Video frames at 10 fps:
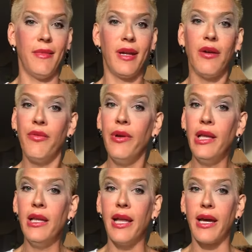and I
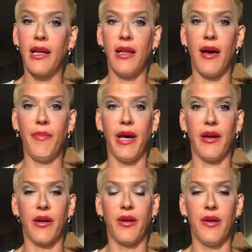really like it a lot
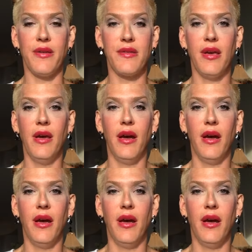better because